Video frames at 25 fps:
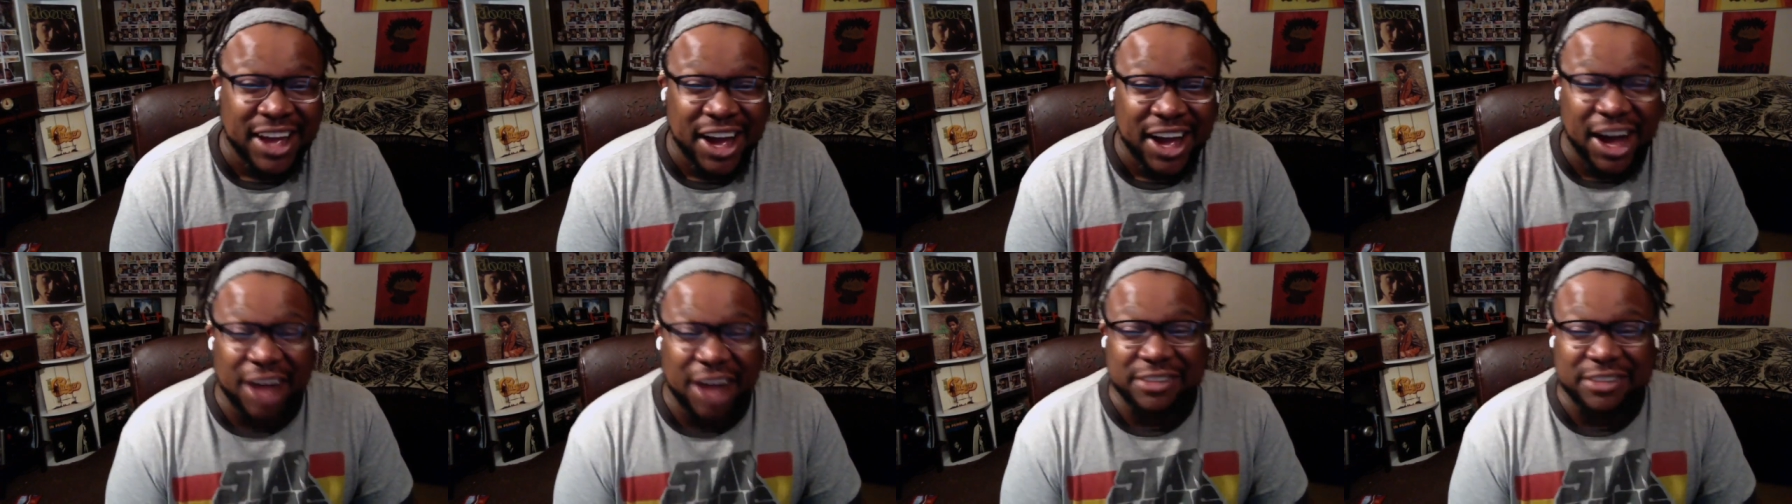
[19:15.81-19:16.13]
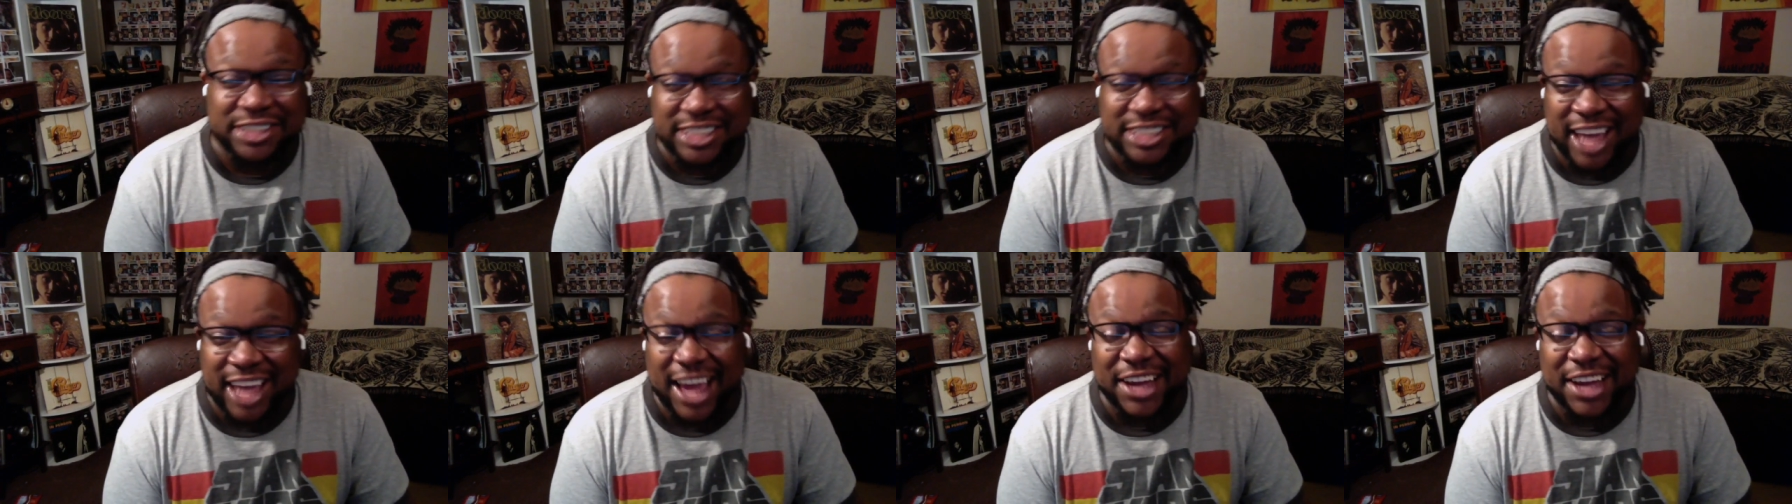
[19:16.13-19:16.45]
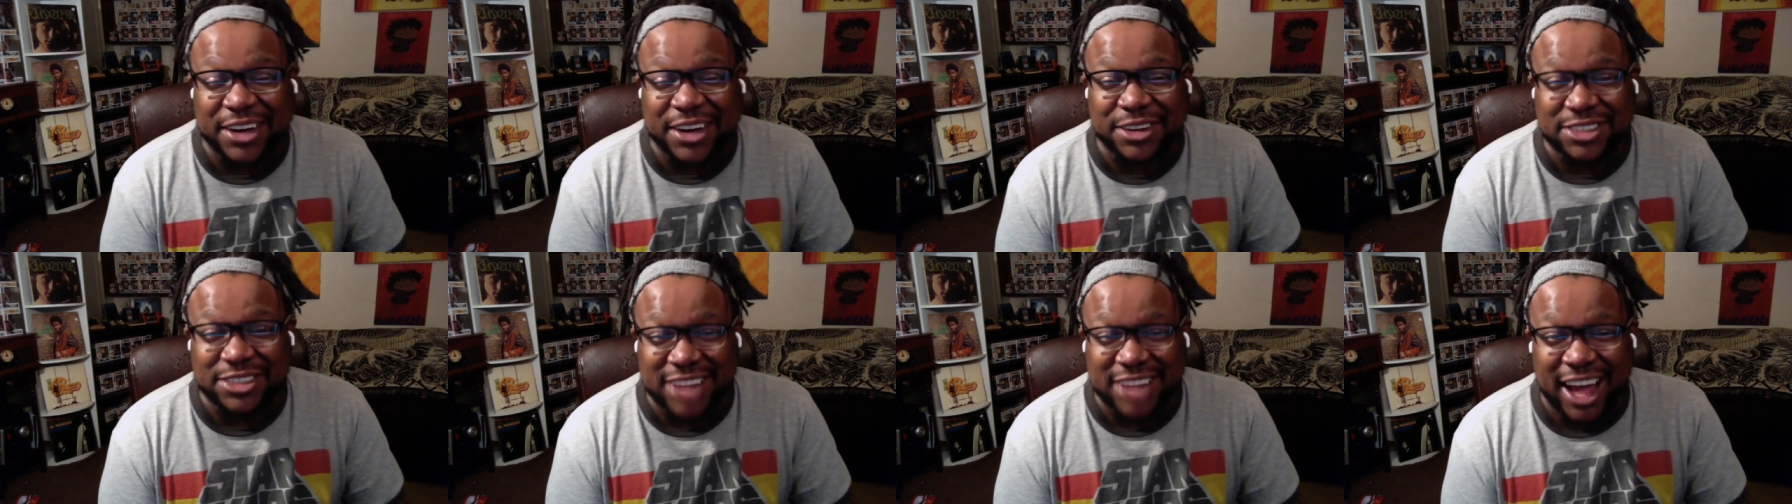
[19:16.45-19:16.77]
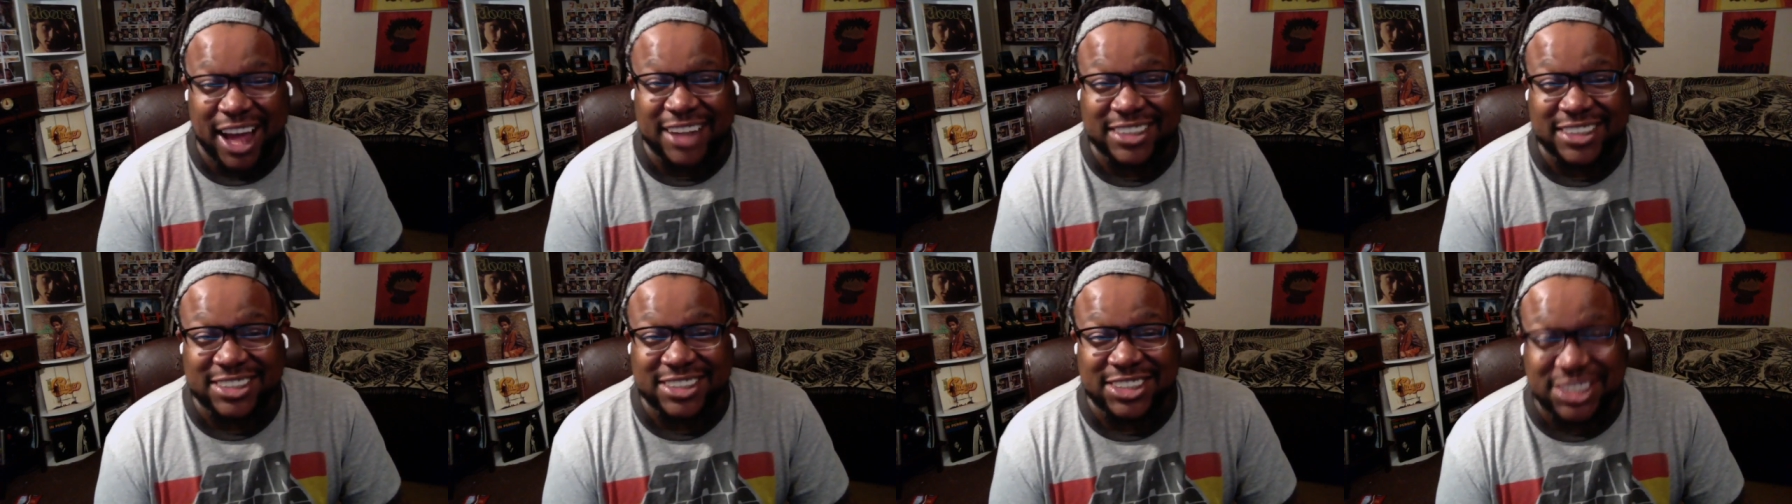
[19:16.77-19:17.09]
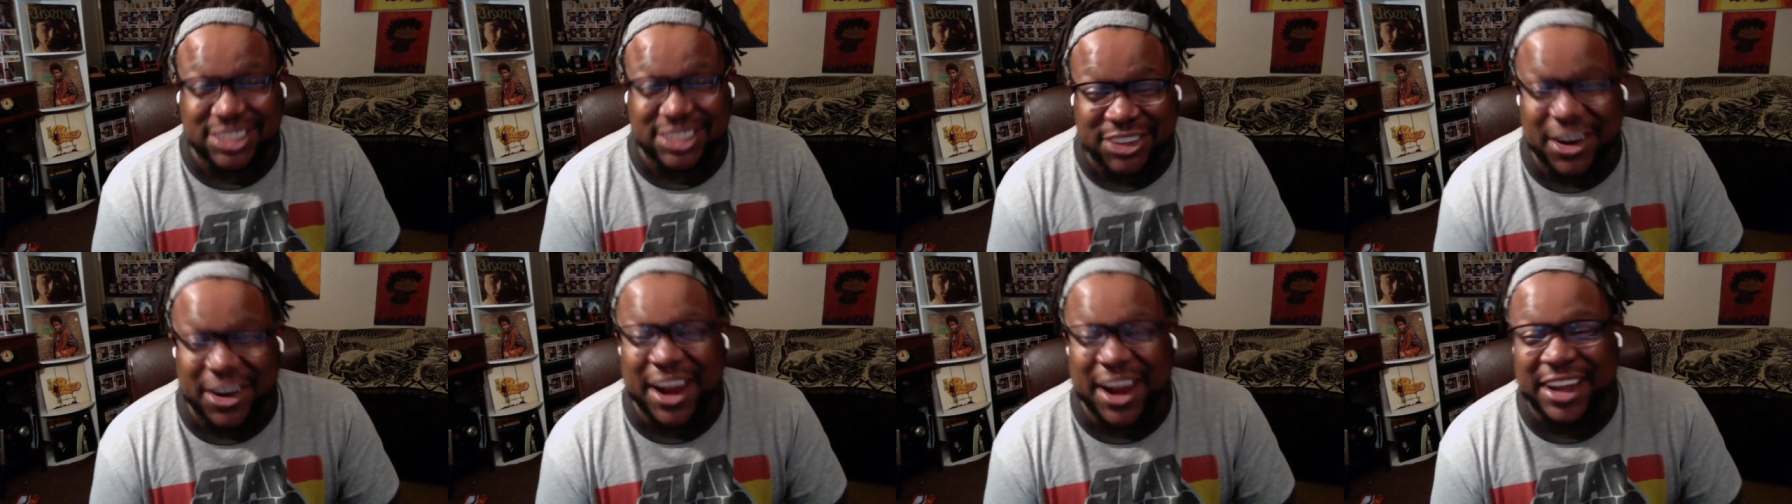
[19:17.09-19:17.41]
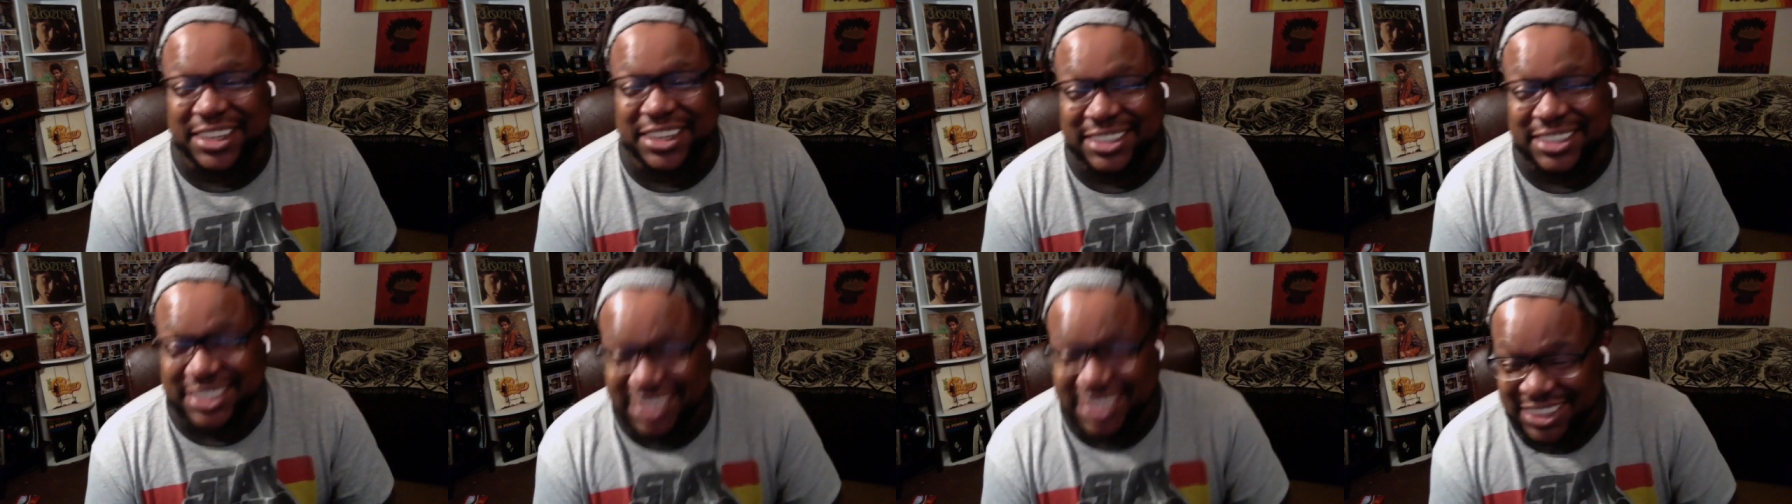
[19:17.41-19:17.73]
of Psycho Doctor
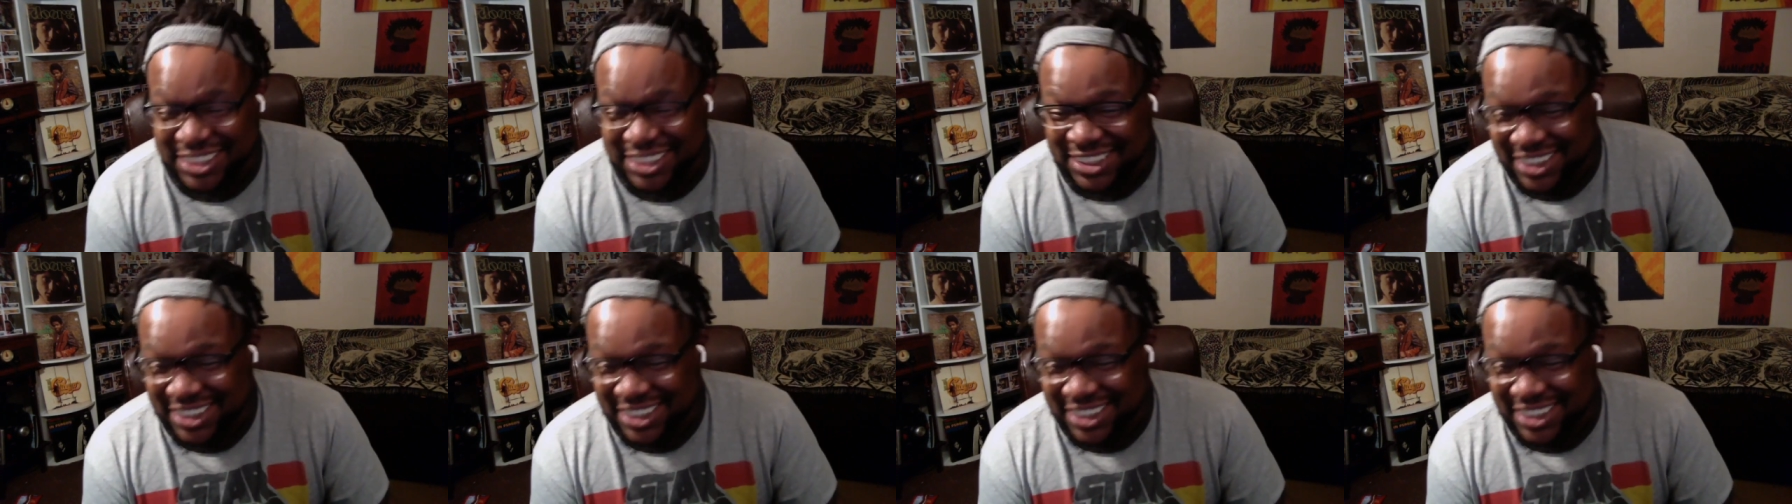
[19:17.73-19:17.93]
Strange.